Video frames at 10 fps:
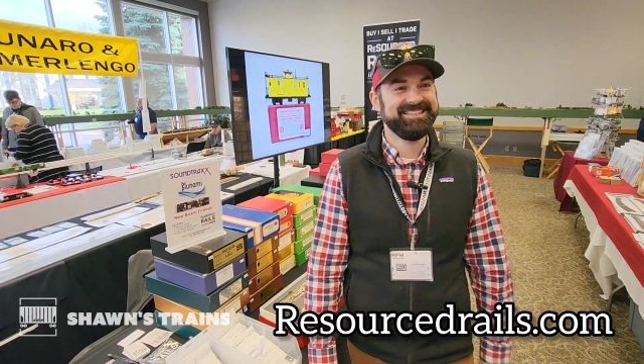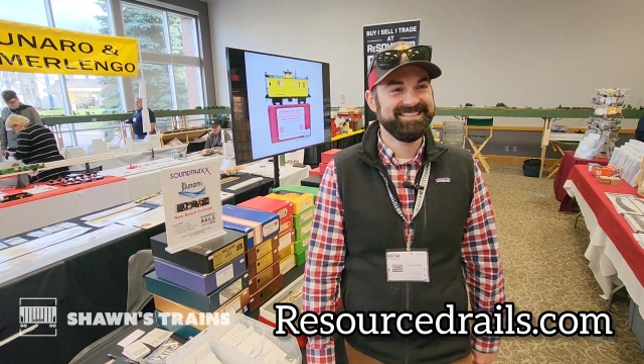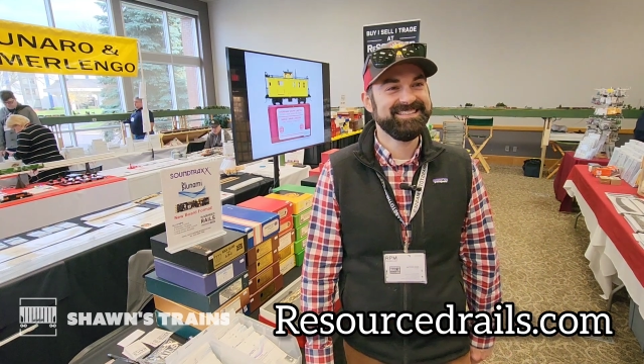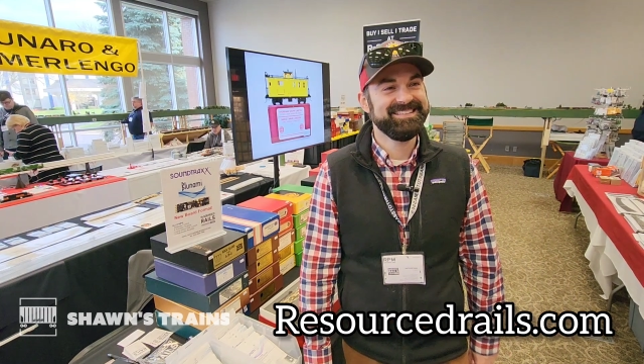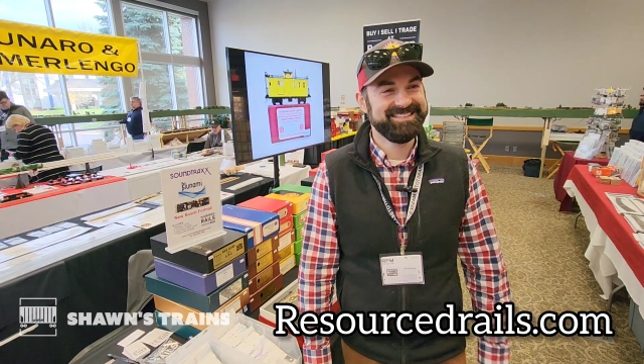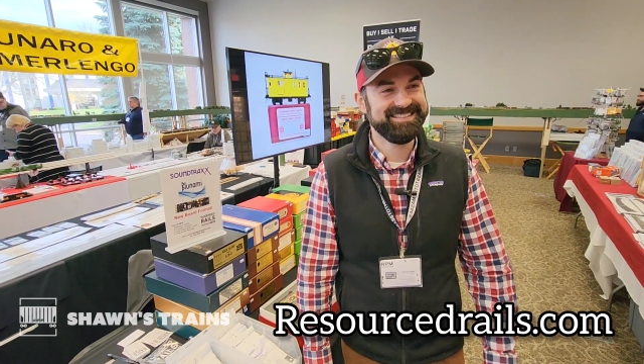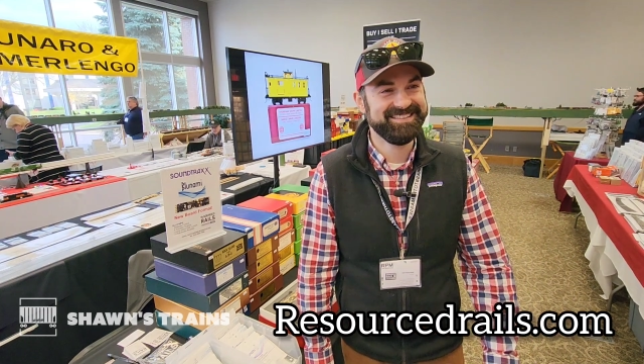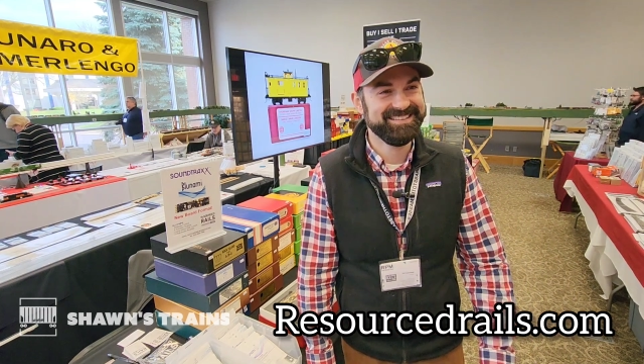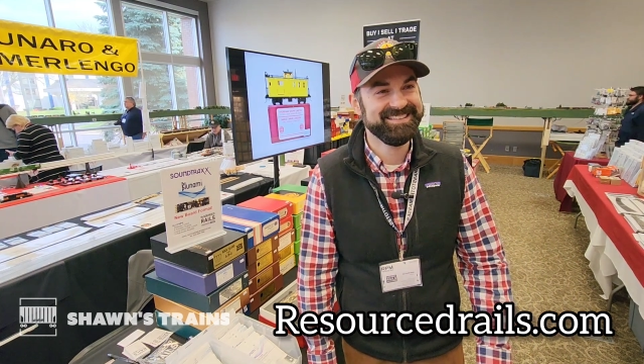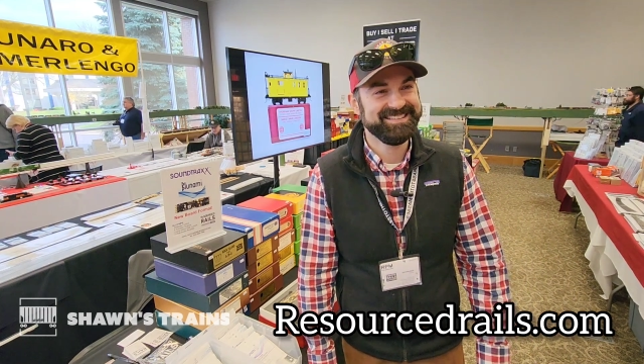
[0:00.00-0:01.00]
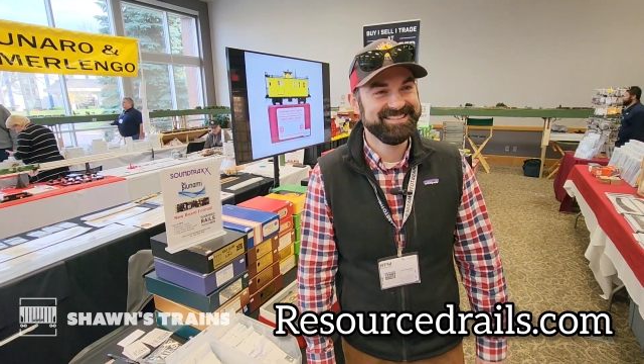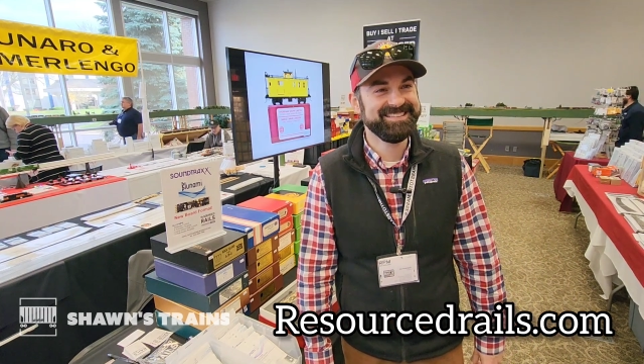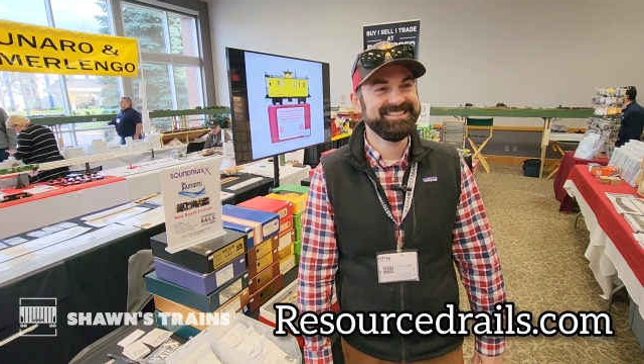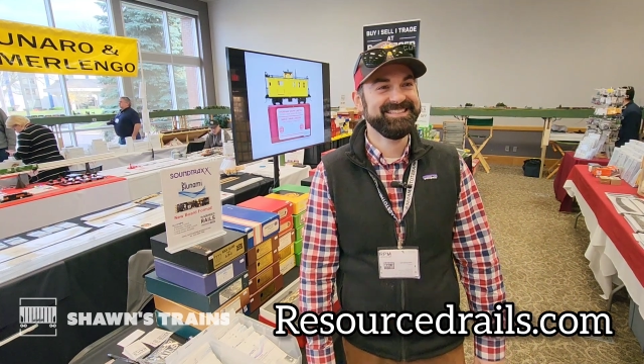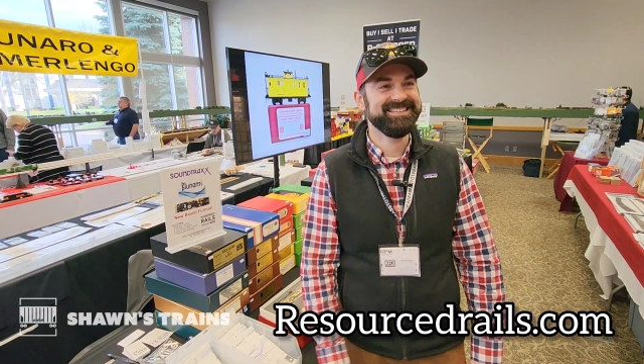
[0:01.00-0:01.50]
but what you need to look for
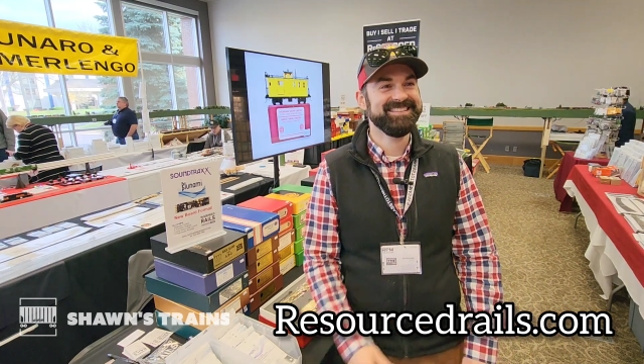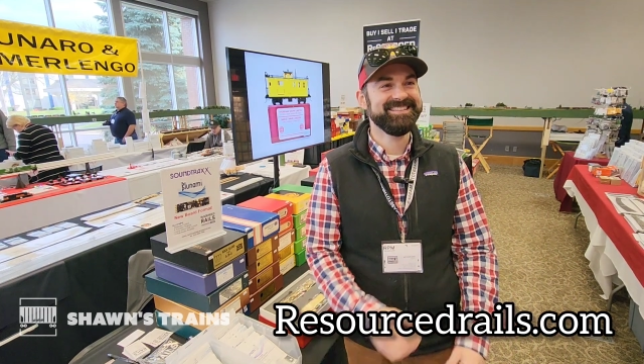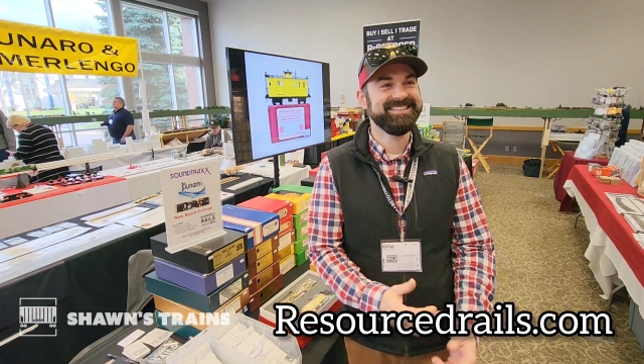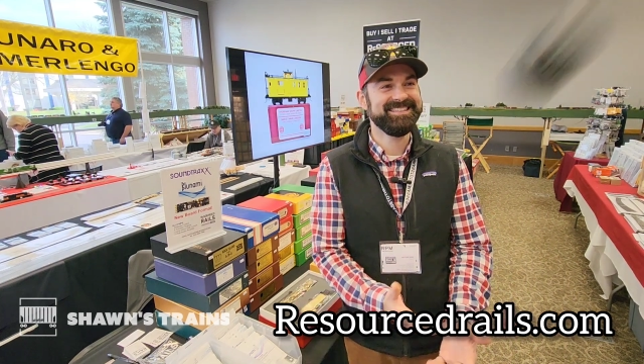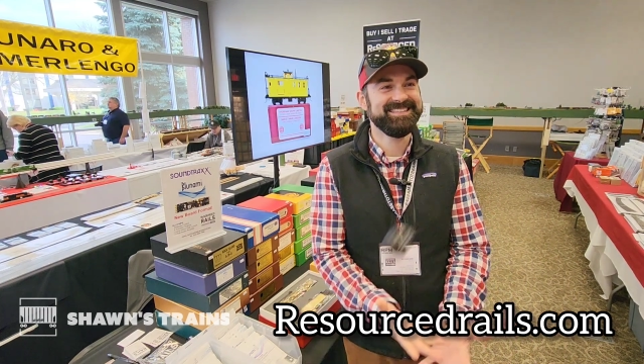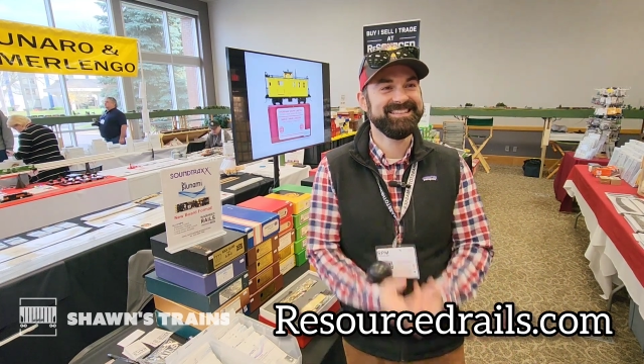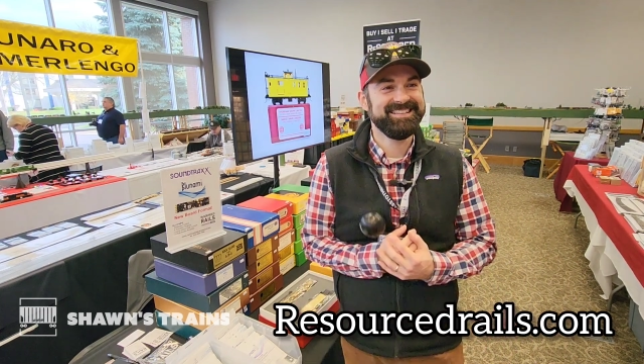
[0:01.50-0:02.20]
before you do,